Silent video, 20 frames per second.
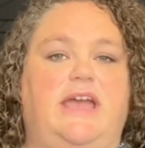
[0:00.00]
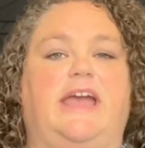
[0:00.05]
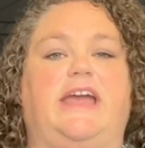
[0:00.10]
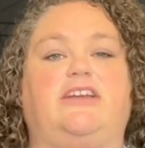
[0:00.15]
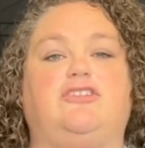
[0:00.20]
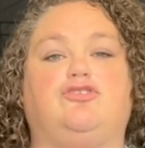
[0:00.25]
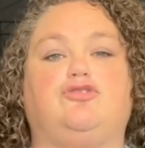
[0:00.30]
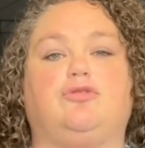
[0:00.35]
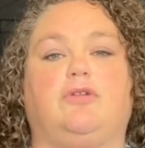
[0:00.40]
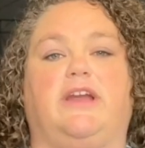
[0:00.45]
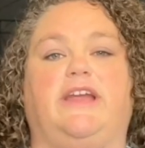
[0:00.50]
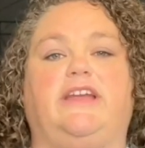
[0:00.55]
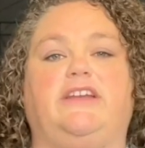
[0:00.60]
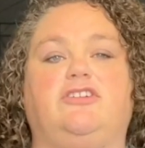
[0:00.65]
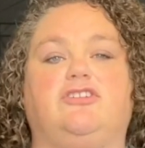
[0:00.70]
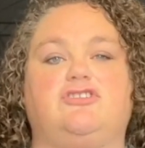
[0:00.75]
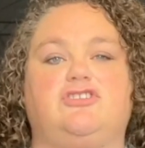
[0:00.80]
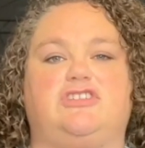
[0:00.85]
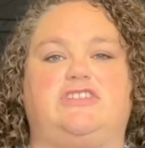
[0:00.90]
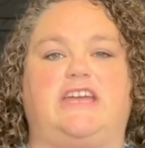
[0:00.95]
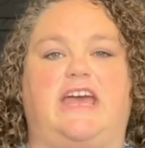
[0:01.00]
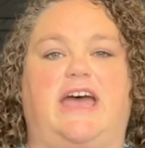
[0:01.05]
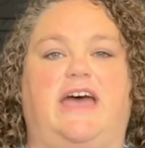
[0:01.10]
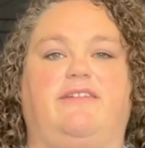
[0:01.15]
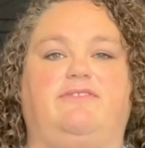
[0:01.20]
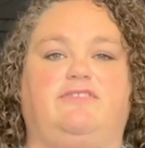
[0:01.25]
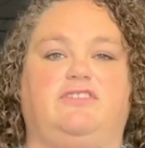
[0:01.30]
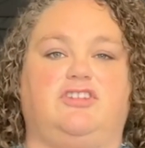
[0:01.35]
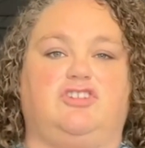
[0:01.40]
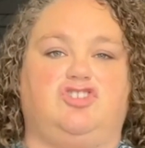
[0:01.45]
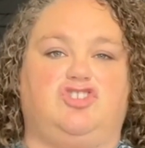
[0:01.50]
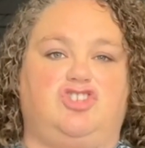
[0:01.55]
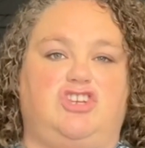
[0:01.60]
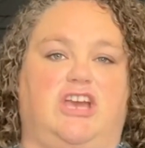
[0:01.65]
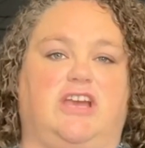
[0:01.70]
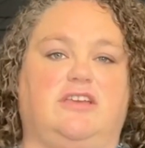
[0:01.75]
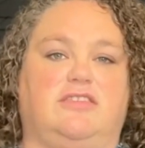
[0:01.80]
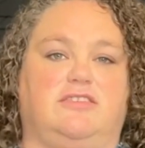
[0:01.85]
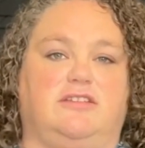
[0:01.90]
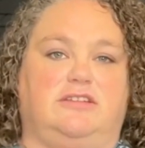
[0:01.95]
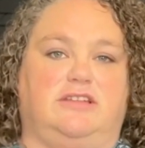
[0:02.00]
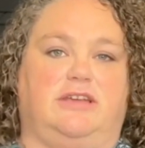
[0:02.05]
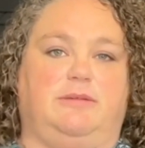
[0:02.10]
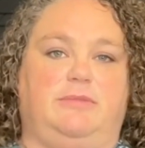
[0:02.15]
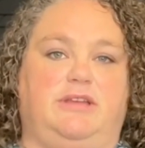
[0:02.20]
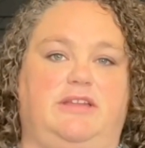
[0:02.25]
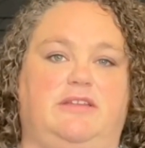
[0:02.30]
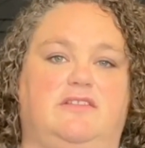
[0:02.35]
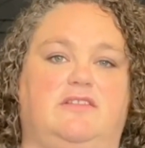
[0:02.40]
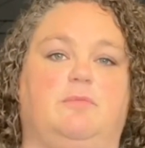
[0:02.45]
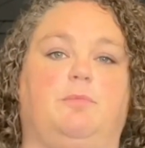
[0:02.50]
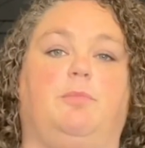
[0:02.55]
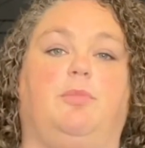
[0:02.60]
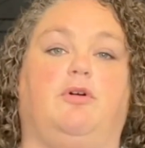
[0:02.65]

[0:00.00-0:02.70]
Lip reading: And train your staff to check the limits